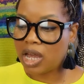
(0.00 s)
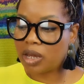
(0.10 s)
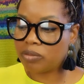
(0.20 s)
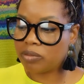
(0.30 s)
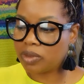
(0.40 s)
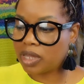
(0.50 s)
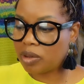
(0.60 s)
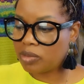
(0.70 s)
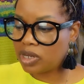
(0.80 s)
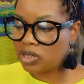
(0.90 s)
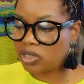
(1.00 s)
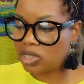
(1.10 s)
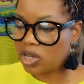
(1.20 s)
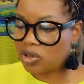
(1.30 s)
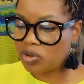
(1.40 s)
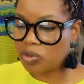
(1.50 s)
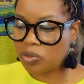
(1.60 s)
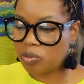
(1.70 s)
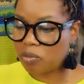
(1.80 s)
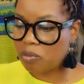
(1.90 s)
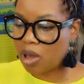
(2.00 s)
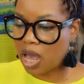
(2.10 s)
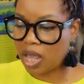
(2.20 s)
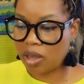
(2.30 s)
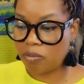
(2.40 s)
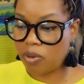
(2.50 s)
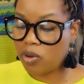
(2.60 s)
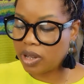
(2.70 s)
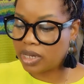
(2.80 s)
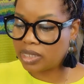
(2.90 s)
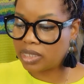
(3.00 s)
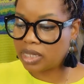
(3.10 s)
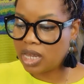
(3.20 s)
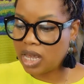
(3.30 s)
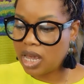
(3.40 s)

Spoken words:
Let me tell you my points.